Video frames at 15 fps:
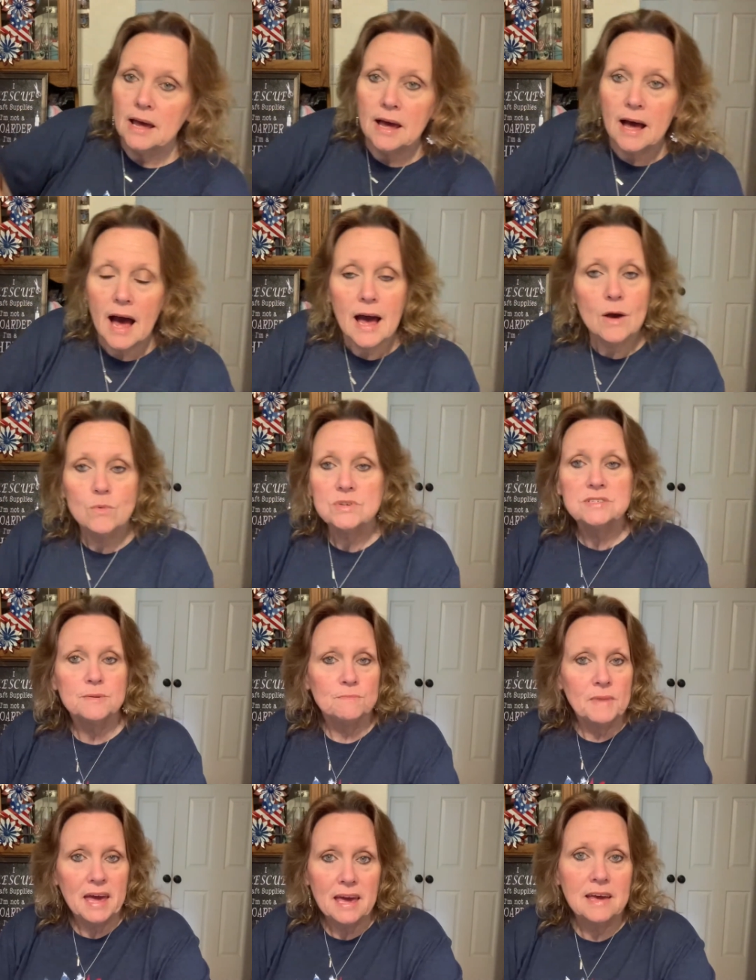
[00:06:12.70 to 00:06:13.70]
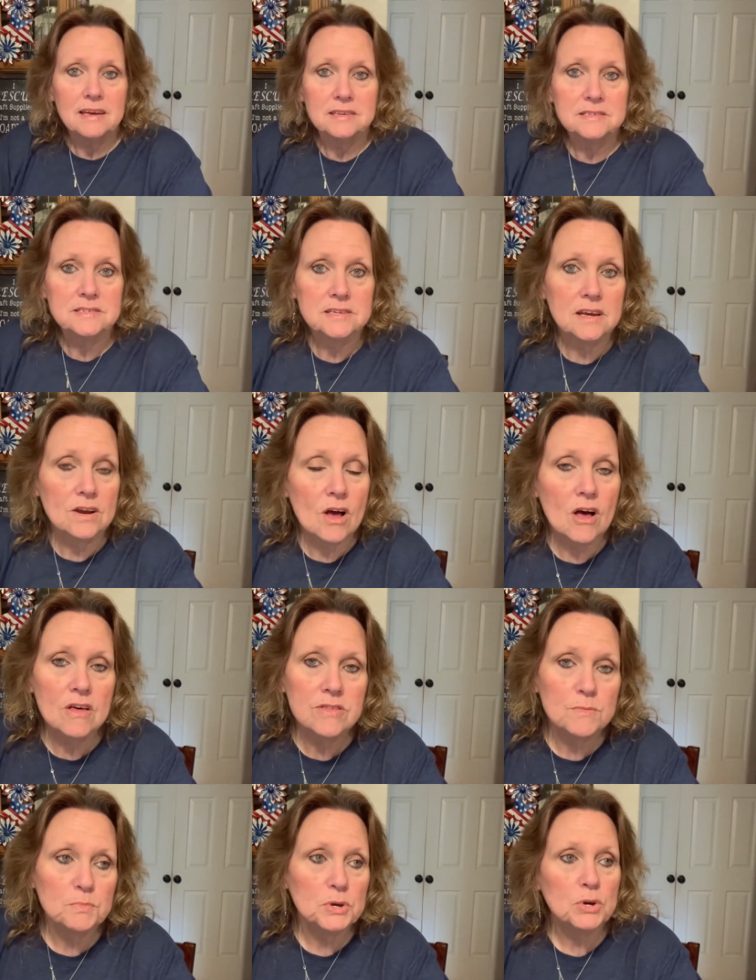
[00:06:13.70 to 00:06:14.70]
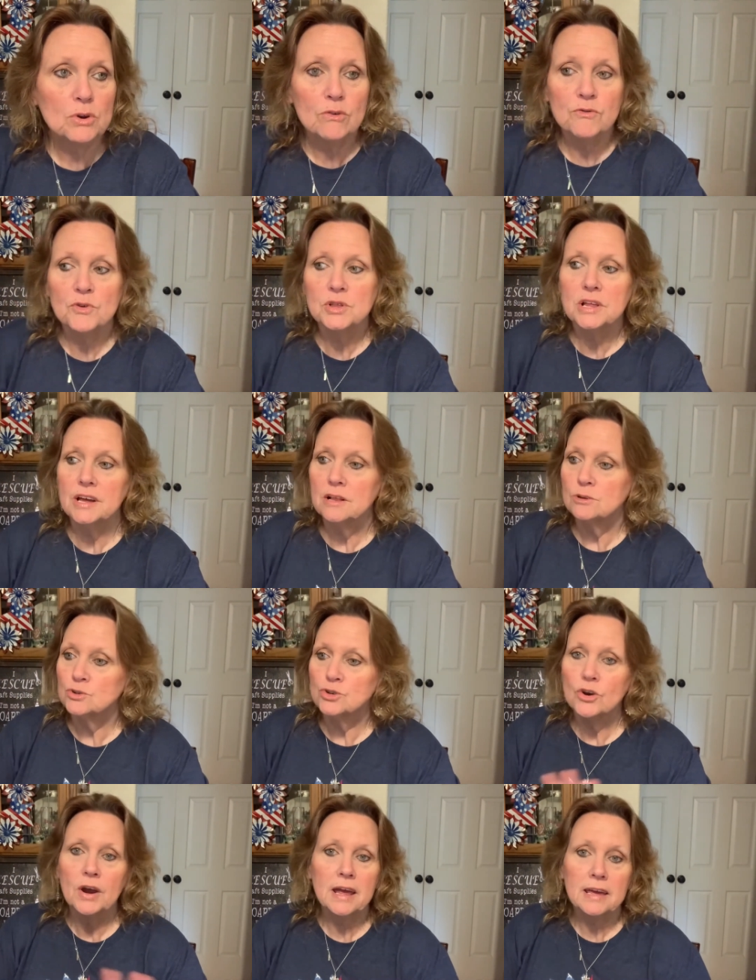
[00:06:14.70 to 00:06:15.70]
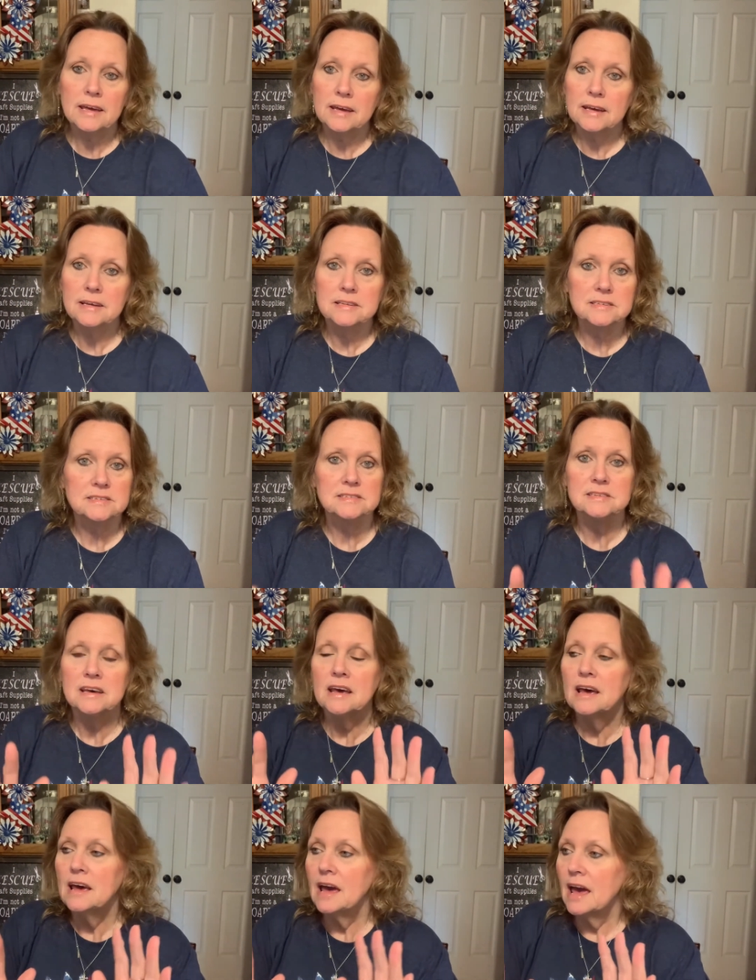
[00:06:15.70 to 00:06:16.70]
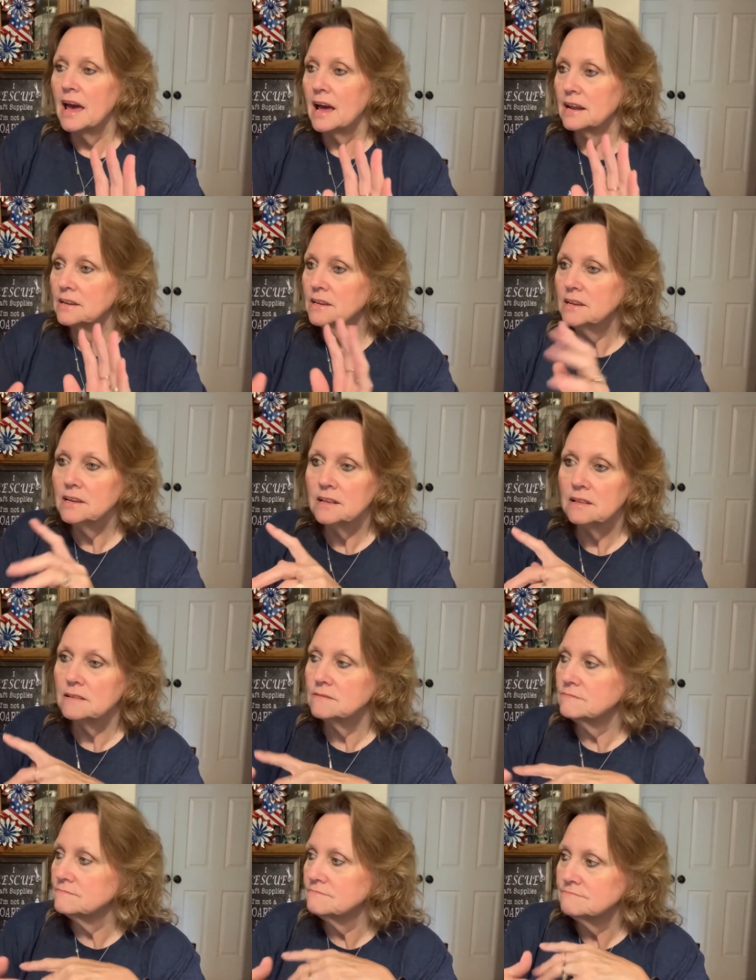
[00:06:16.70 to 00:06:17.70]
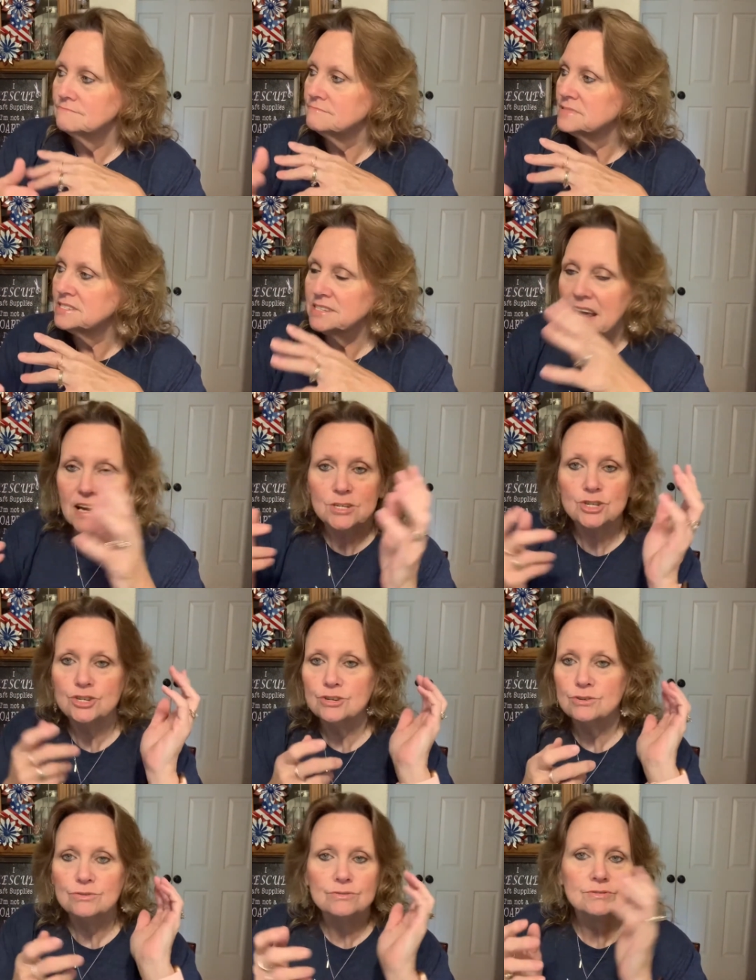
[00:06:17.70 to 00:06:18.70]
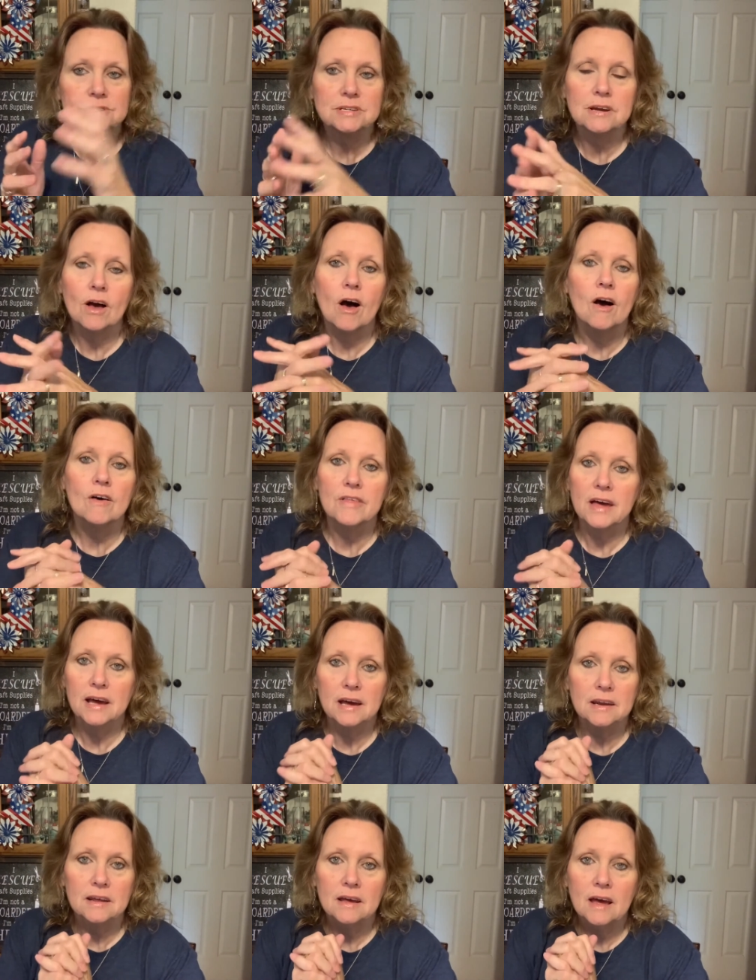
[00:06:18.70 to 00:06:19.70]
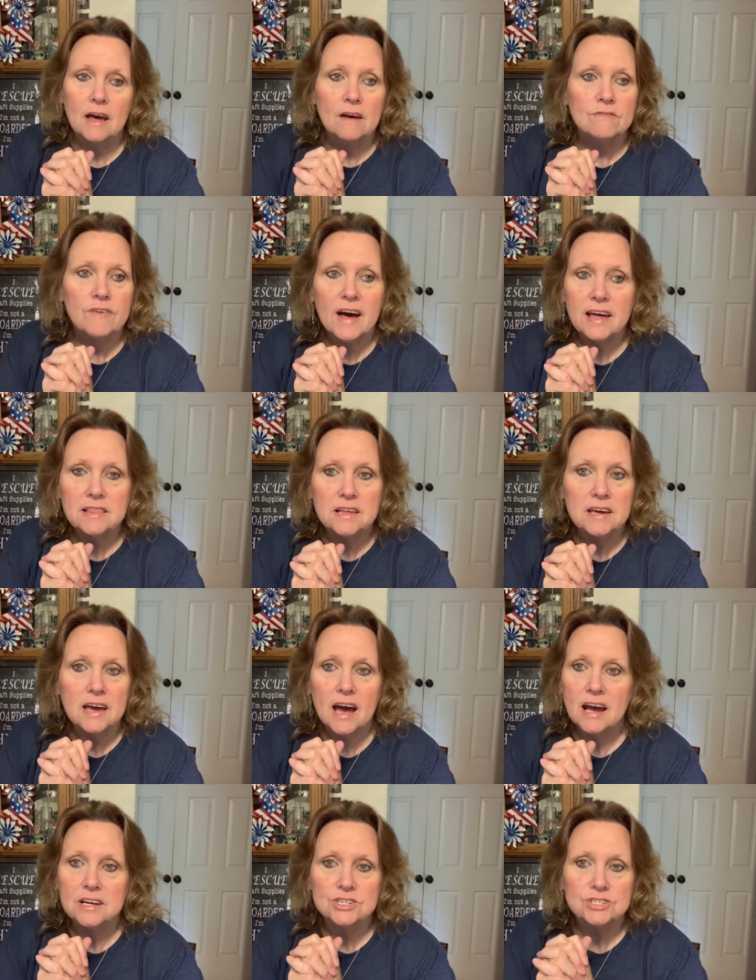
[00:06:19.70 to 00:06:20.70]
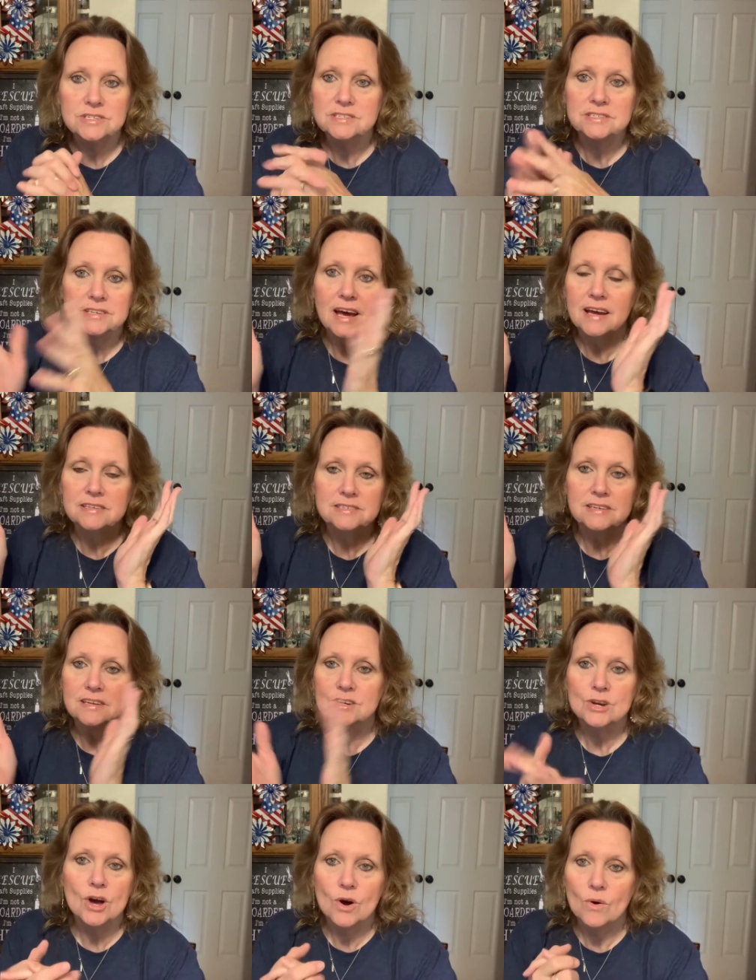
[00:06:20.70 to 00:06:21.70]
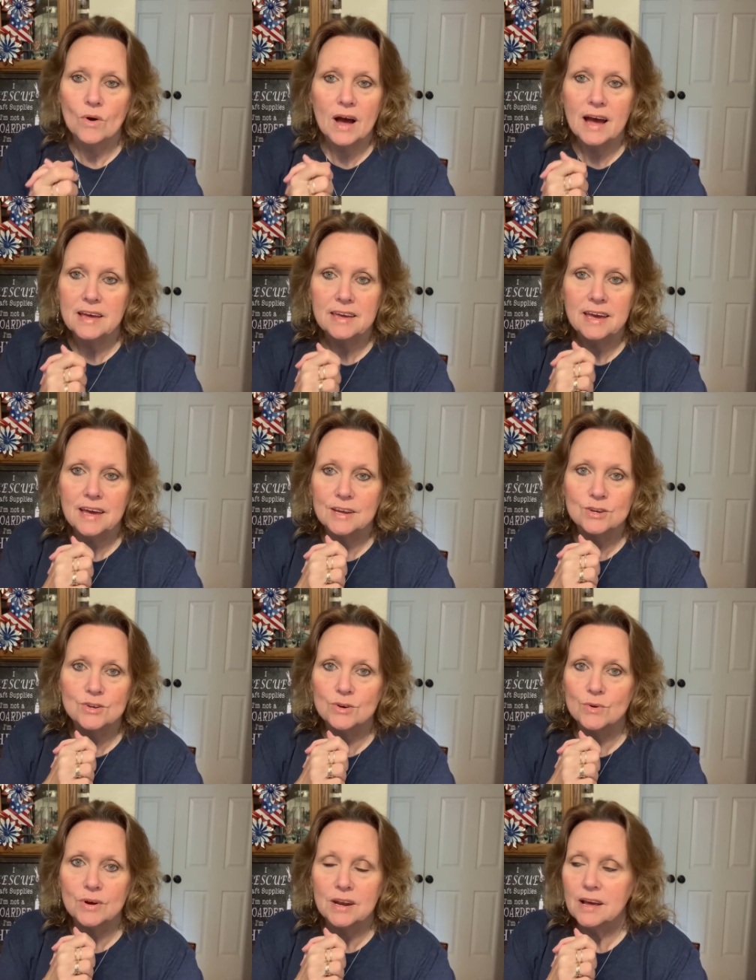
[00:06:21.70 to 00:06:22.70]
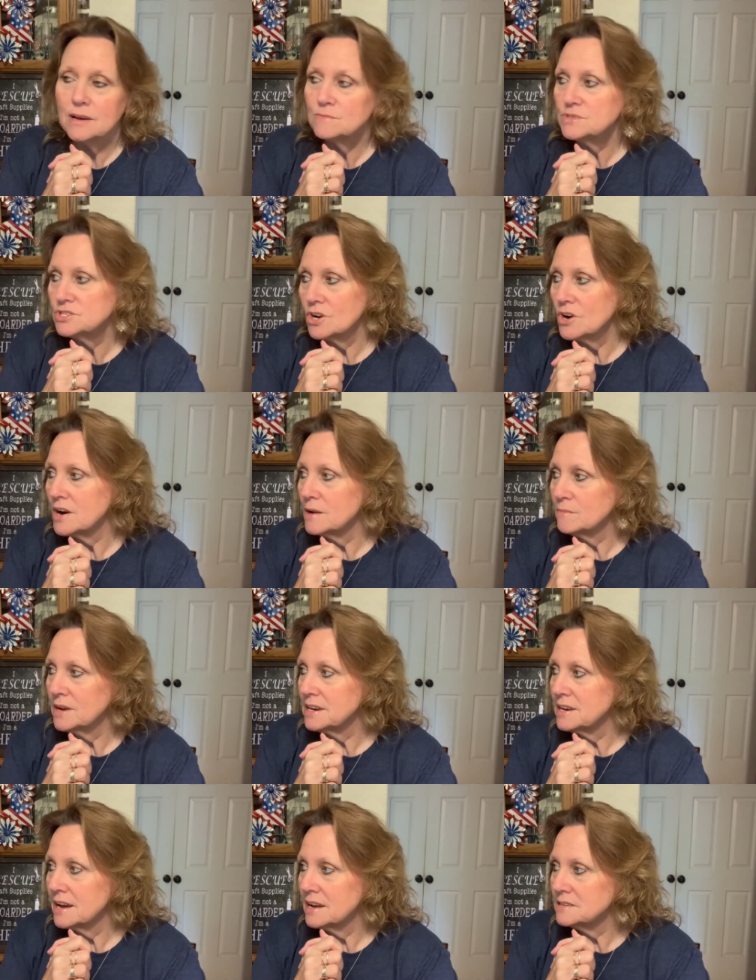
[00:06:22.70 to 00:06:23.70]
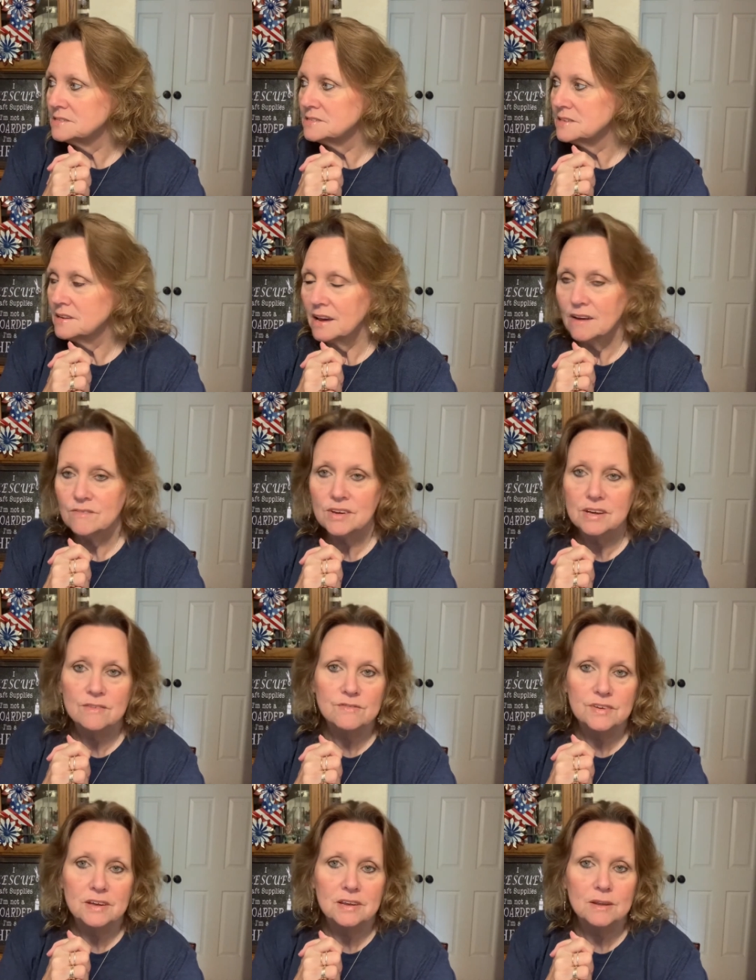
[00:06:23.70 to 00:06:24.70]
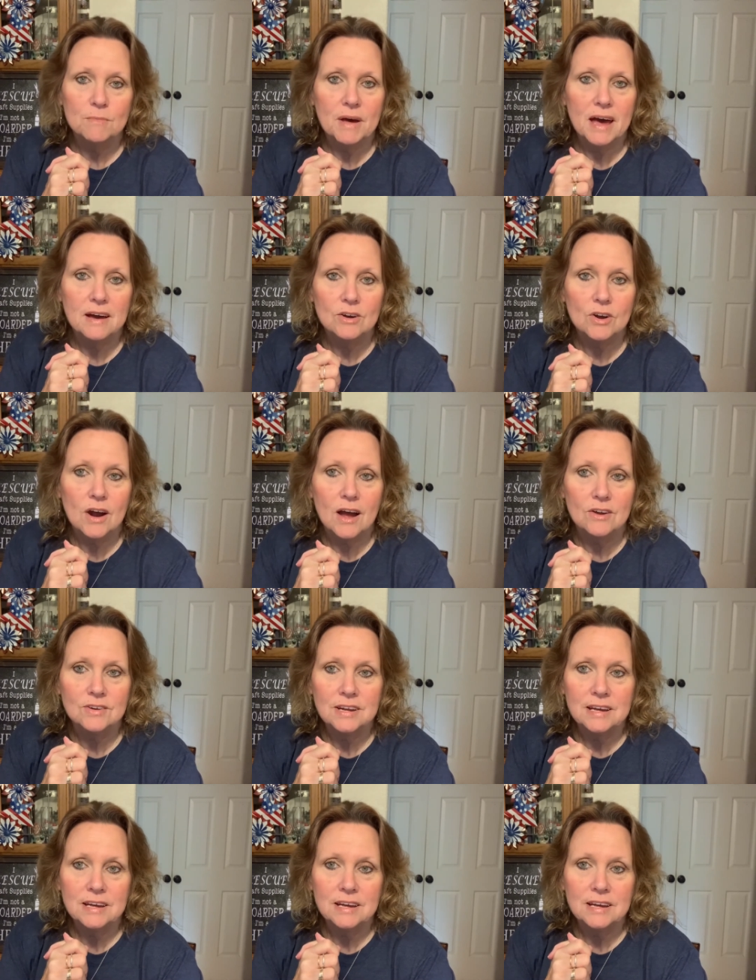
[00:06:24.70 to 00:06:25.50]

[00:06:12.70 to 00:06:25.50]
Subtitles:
I was amazed at all the beautiful little trinkets and little statues and all that. Finally, I said, no, I can't do it. I'm sorry. My dad's having a fit in the background.